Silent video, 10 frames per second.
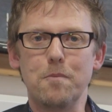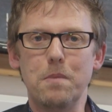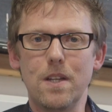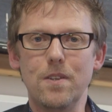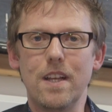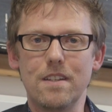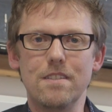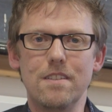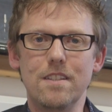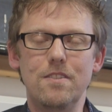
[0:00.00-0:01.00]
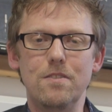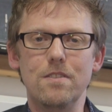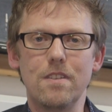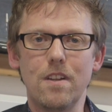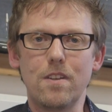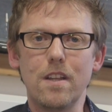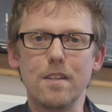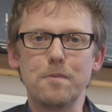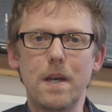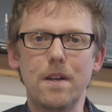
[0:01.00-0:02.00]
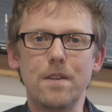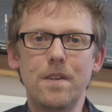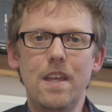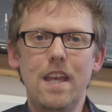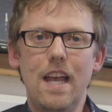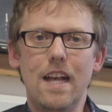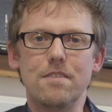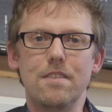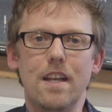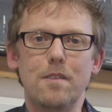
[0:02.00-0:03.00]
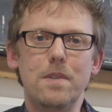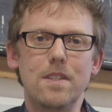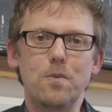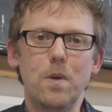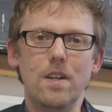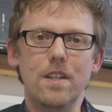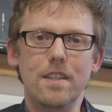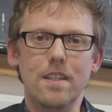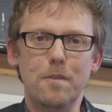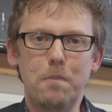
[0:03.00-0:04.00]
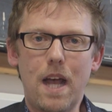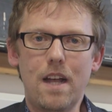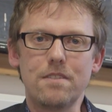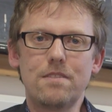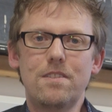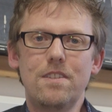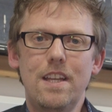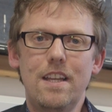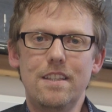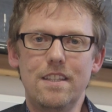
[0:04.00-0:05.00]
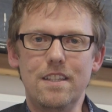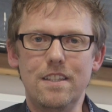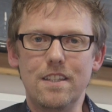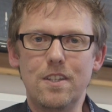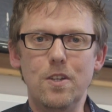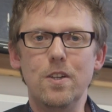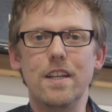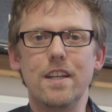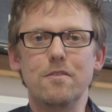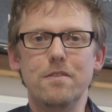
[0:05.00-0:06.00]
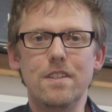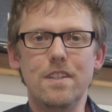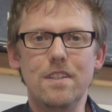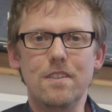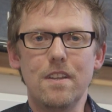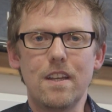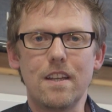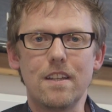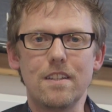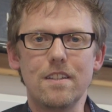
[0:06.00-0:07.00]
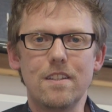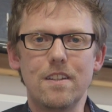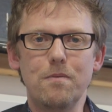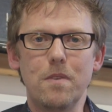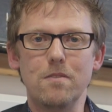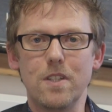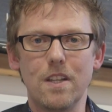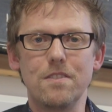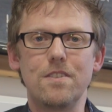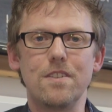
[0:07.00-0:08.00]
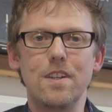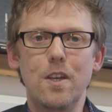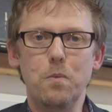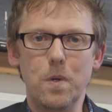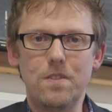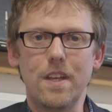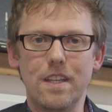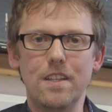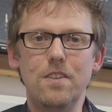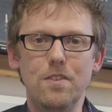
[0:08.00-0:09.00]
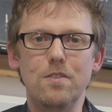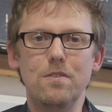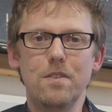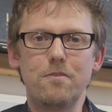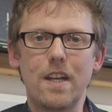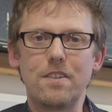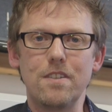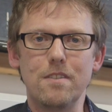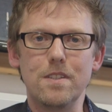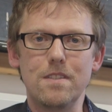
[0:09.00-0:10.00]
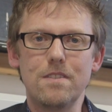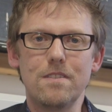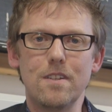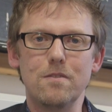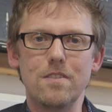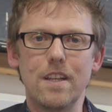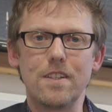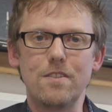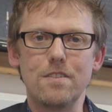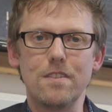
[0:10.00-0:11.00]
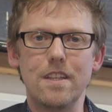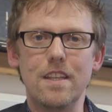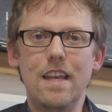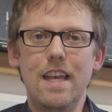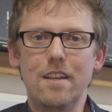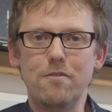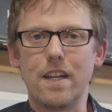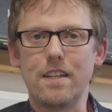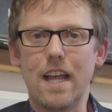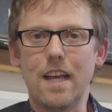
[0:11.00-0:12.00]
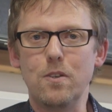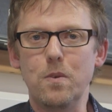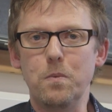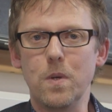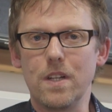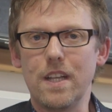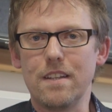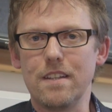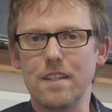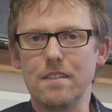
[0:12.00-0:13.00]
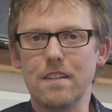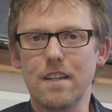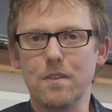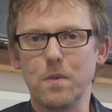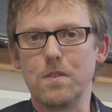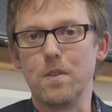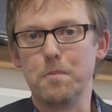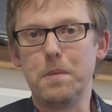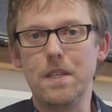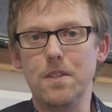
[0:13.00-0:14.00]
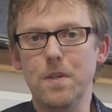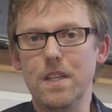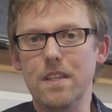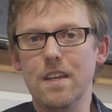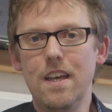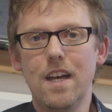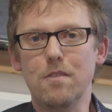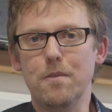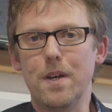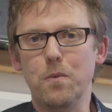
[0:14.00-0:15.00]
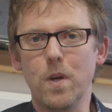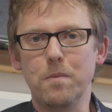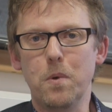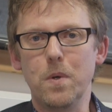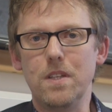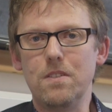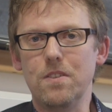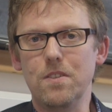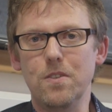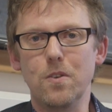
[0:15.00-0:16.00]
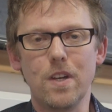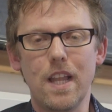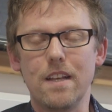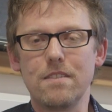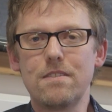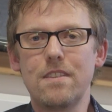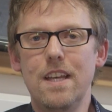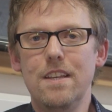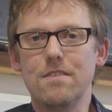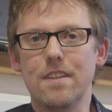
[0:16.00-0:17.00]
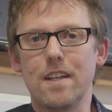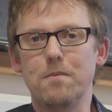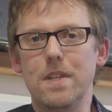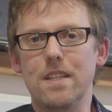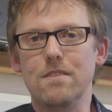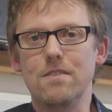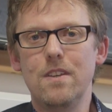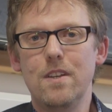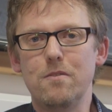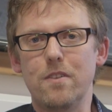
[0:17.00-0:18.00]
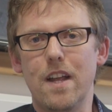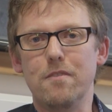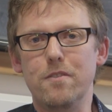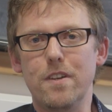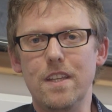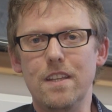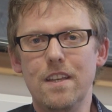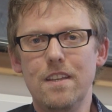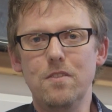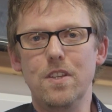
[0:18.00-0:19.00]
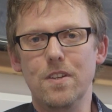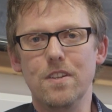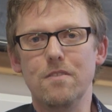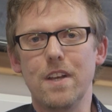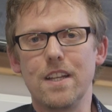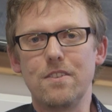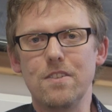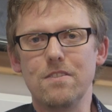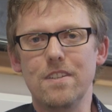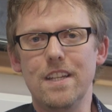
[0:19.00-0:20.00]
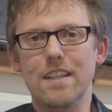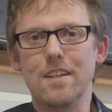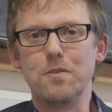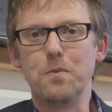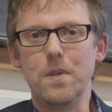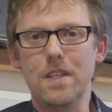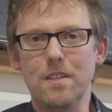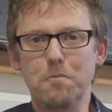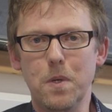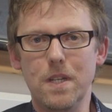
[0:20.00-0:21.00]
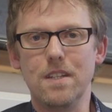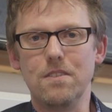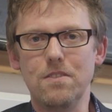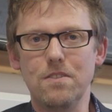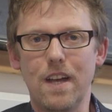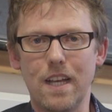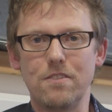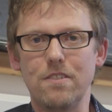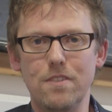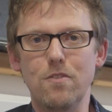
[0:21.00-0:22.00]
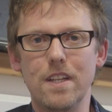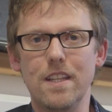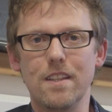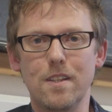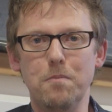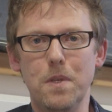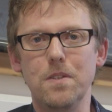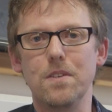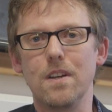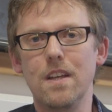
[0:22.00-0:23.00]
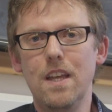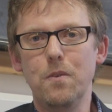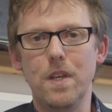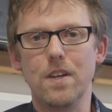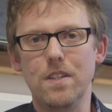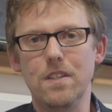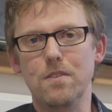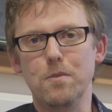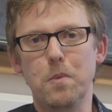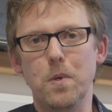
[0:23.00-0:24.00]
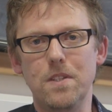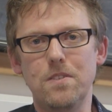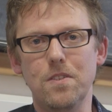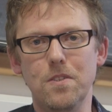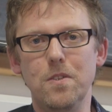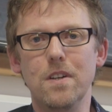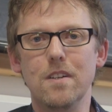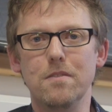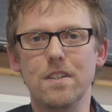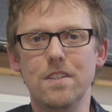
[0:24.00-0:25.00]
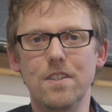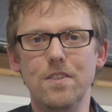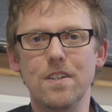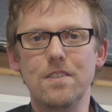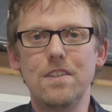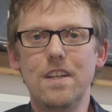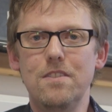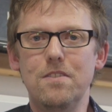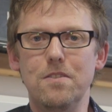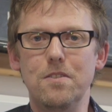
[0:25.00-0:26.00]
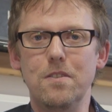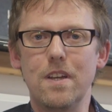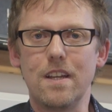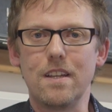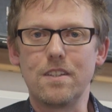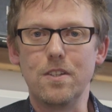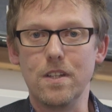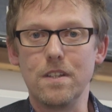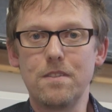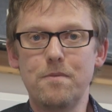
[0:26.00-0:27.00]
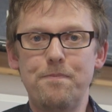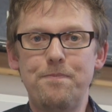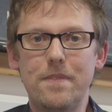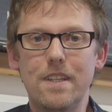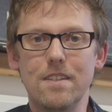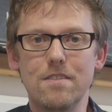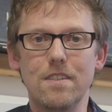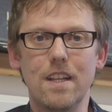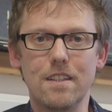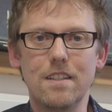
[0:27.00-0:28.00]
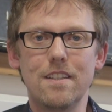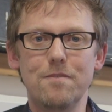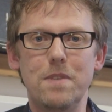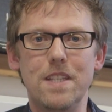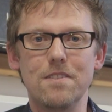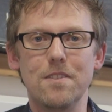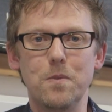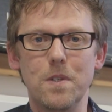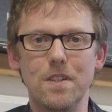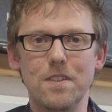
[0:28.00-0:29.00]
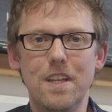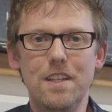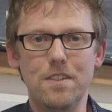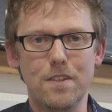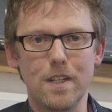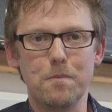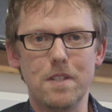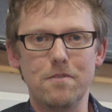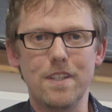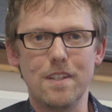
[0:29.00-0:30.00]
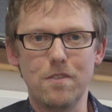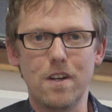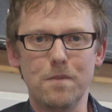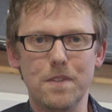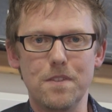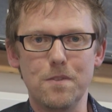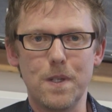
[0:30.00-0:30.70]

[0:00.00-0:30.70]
Below that, it uses a lot less power. And so that means where in the past, the cooling of a cluster would take a huge fraction of its electricity. In fact, now we're getting what's called a PUE of about 1.2 or less. So that means for every unit of electricity that we put into actually running the computer, we only use 0.2 of a unit to cool it. And so that means that we're doing our bit for the environment as